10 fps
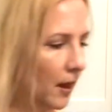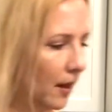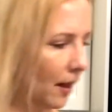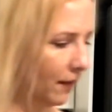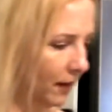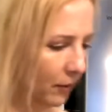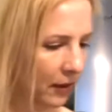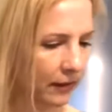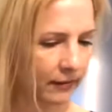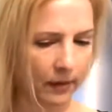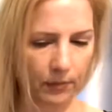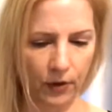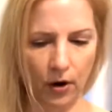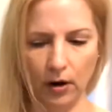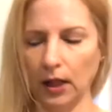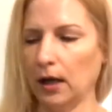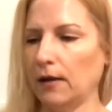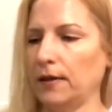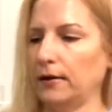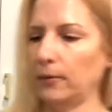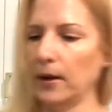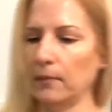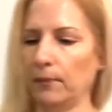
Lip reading: And then I'm going to skip the garlic on this one.